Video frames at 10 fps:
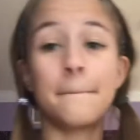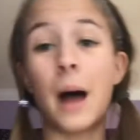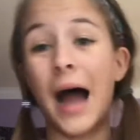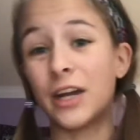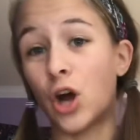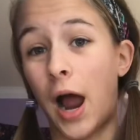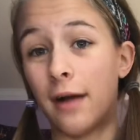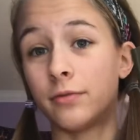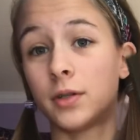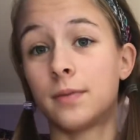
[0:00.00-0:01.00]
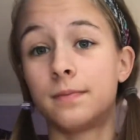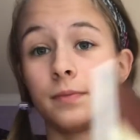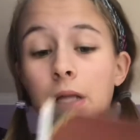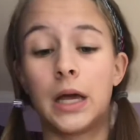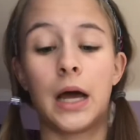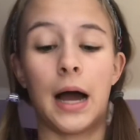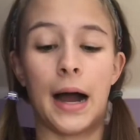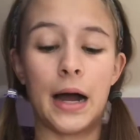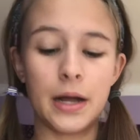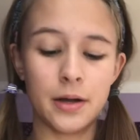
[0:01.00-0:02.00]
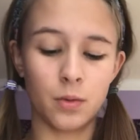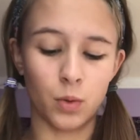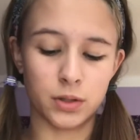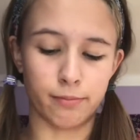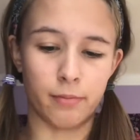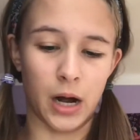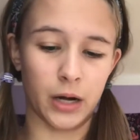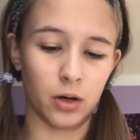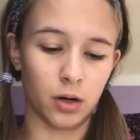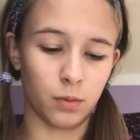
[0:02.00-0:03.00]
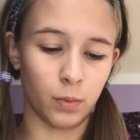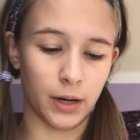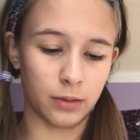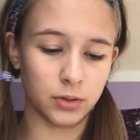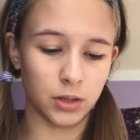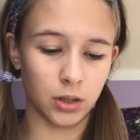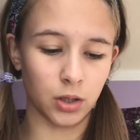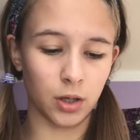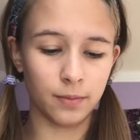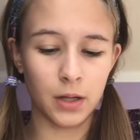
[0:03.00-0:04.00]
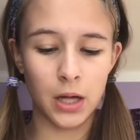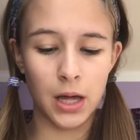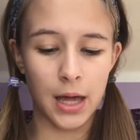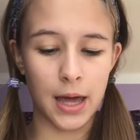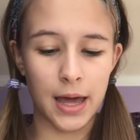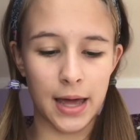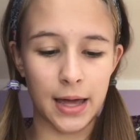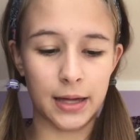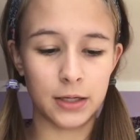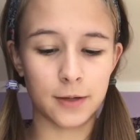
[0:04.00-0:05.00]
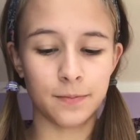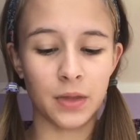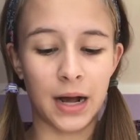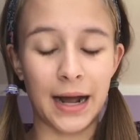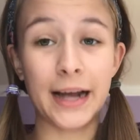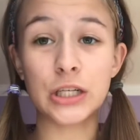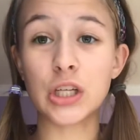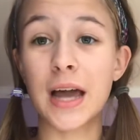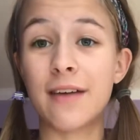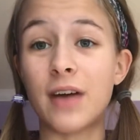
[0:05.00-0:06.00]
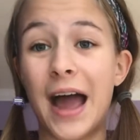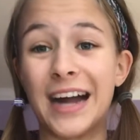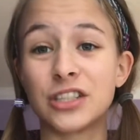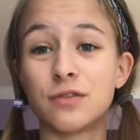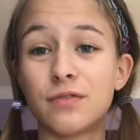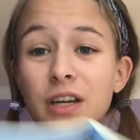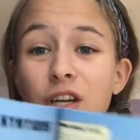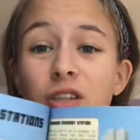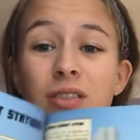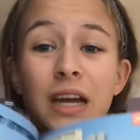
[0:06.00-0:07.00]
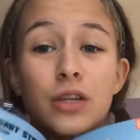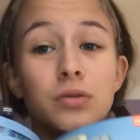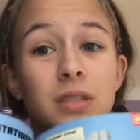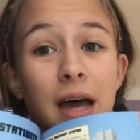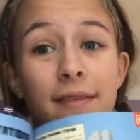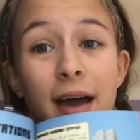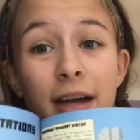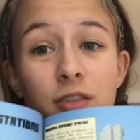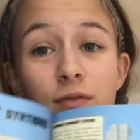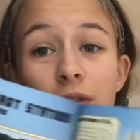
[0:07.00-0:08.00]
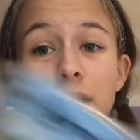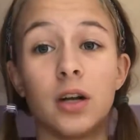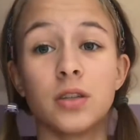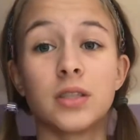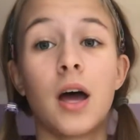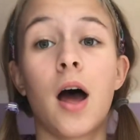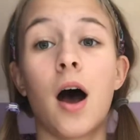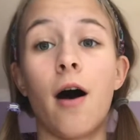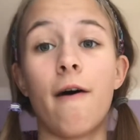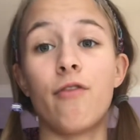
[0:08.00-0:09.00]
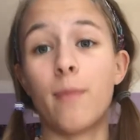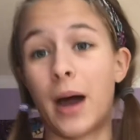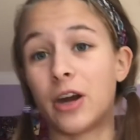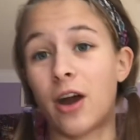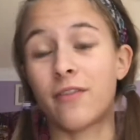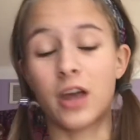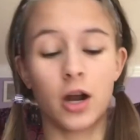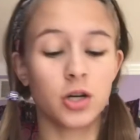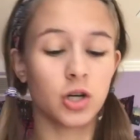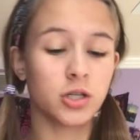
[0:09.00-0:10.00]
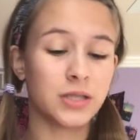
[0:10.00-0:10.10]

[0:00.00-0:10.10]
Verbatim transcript: Minecraft. I was a miner when I was younger and I actually have action figures. I used to have action figures of the Minecraft characters.